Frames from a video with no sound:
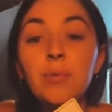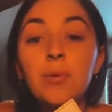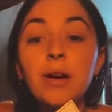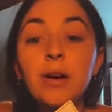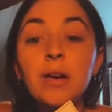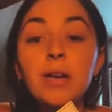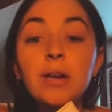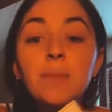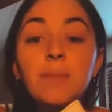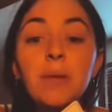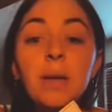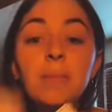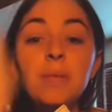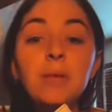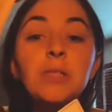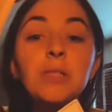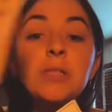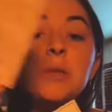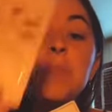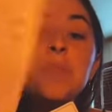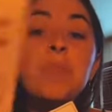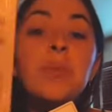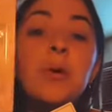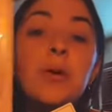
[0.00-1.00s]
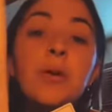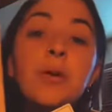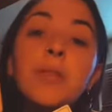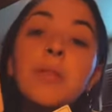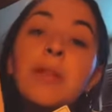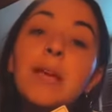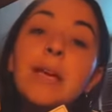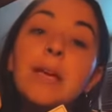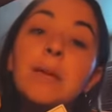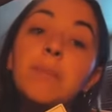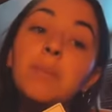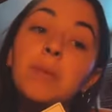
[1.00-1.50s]
We're going to be able to
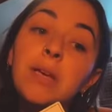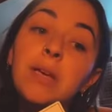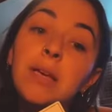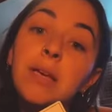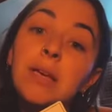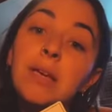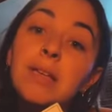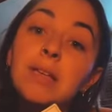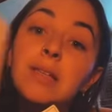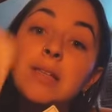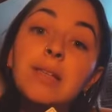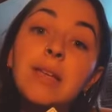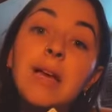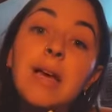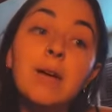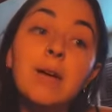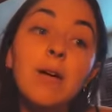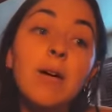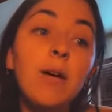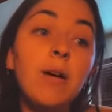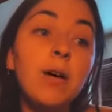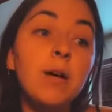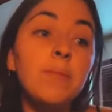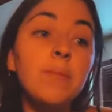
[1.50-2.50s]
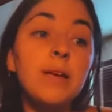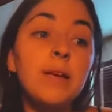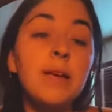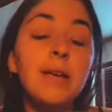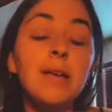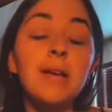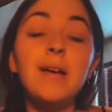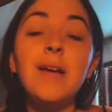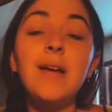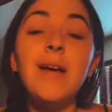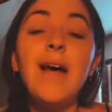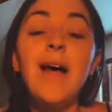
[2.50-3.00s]
birth in peace and
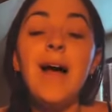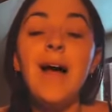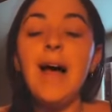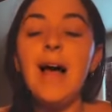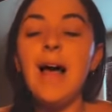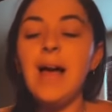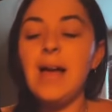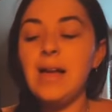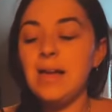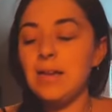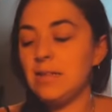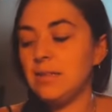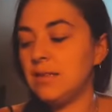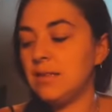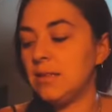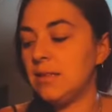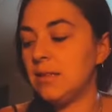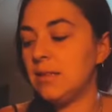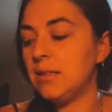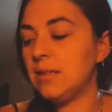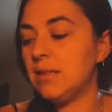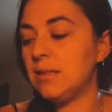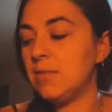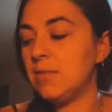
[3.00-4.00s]
harmony and